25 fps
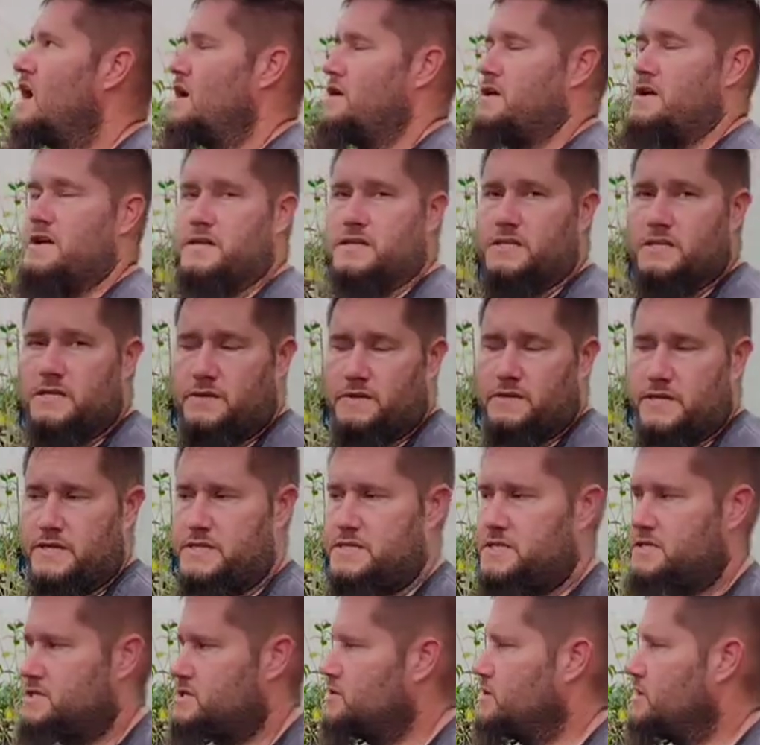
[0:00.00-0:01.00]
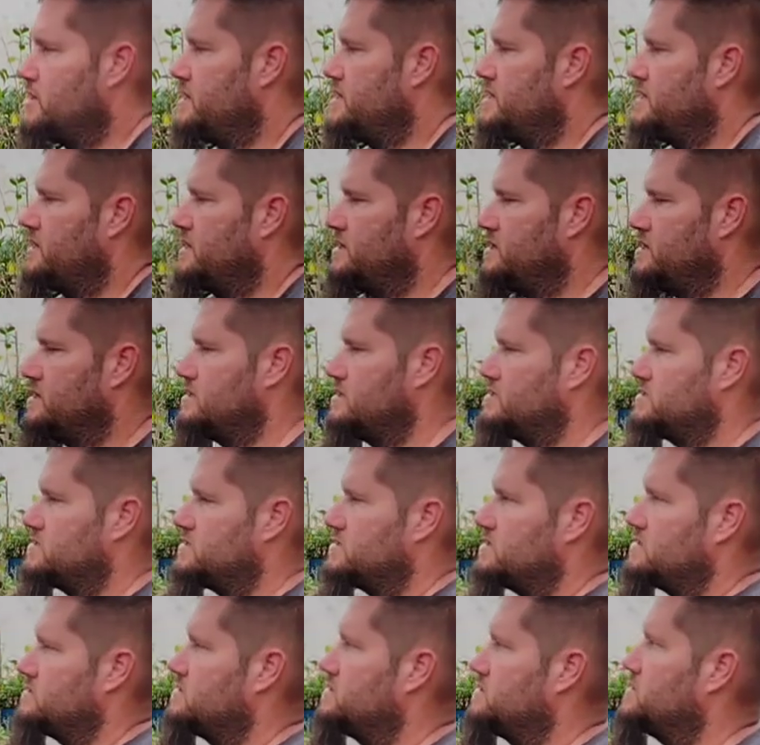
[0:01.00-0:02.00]
All right, so this tree
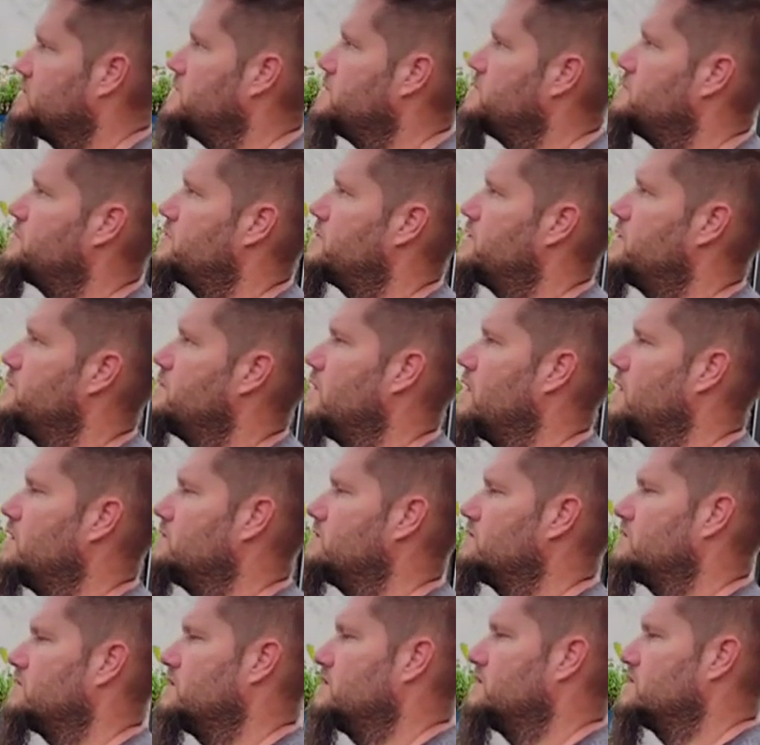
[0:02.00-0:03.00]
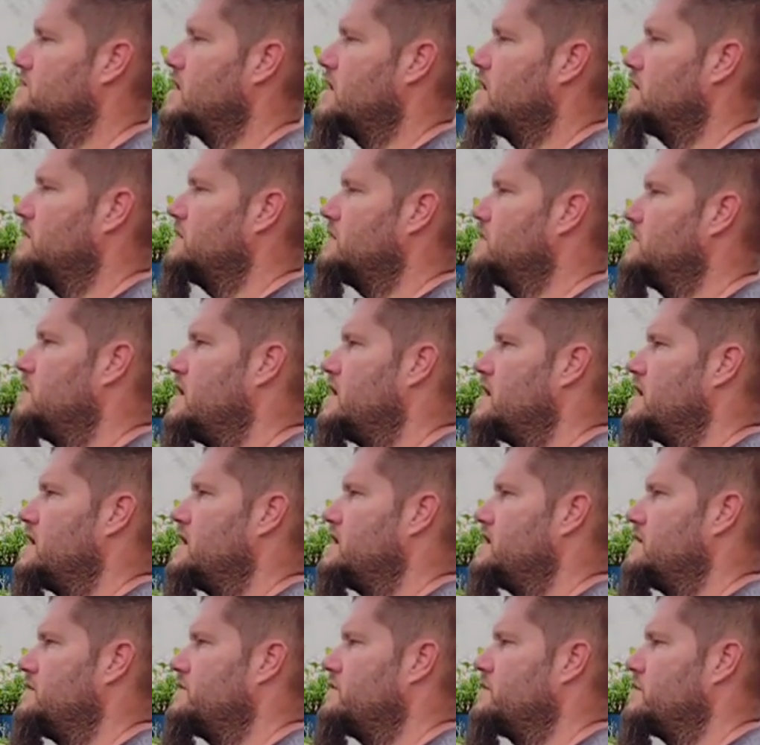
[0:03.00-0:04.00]
is doing pretty well. It's got a
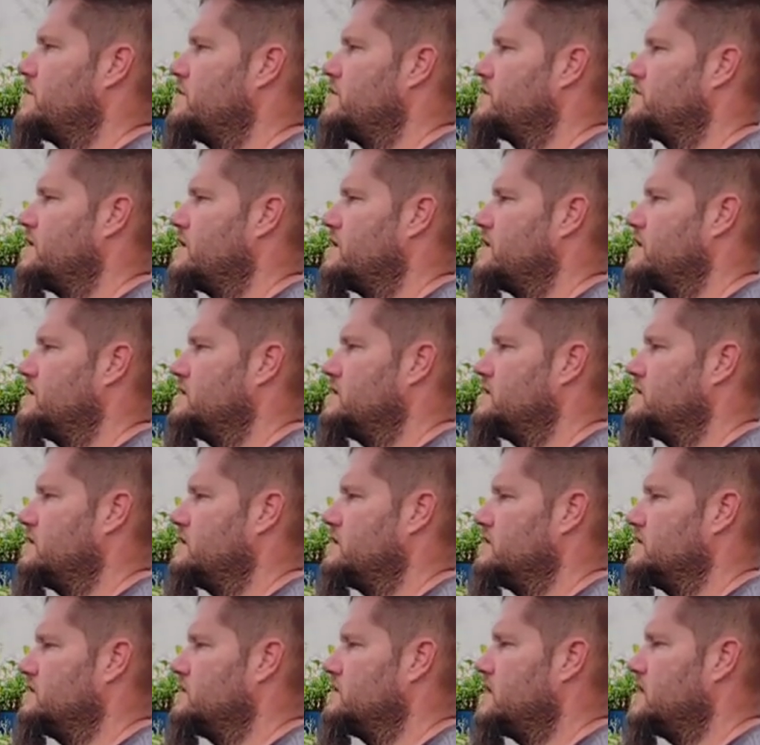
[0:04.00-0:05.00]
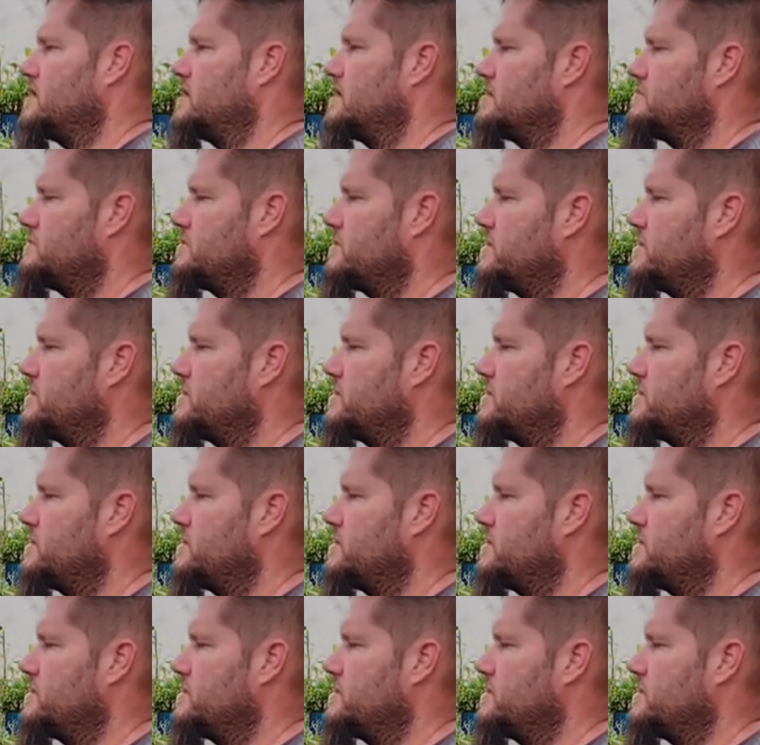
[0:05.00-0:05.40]
lot of growth on it, a lot of